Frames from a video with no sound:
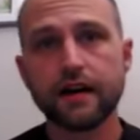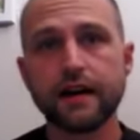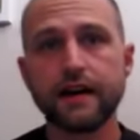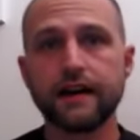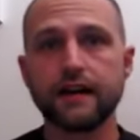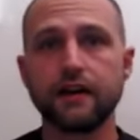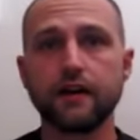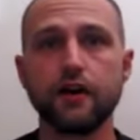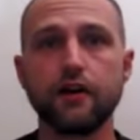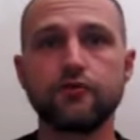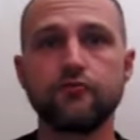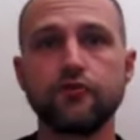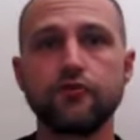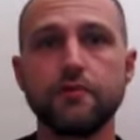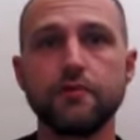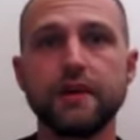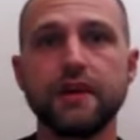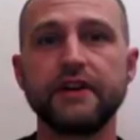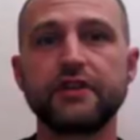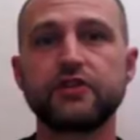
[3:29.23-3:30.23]
eat a load of
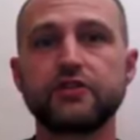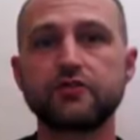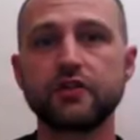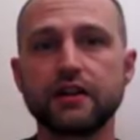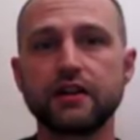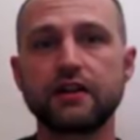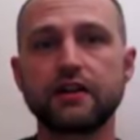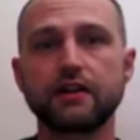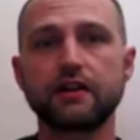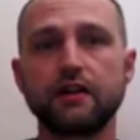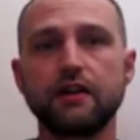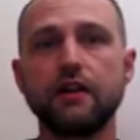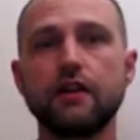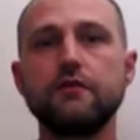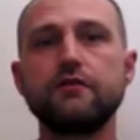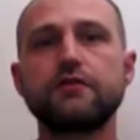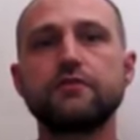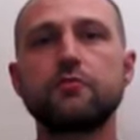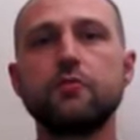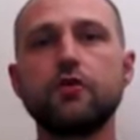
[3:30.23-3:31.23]
rubbish, drink
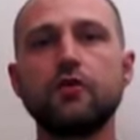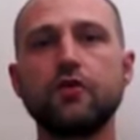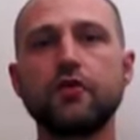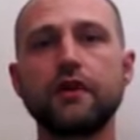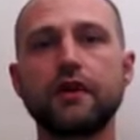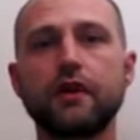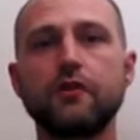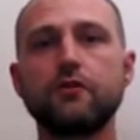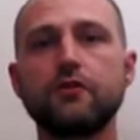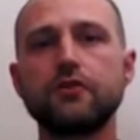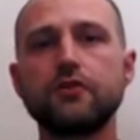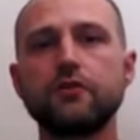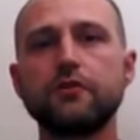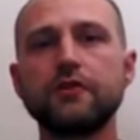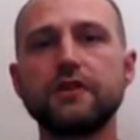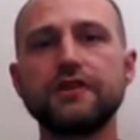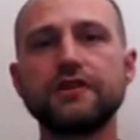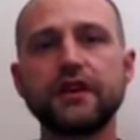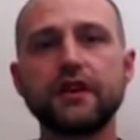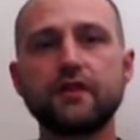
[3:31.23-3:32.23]
loads more than I would
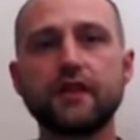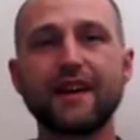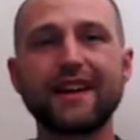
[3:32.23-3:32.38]
normally do,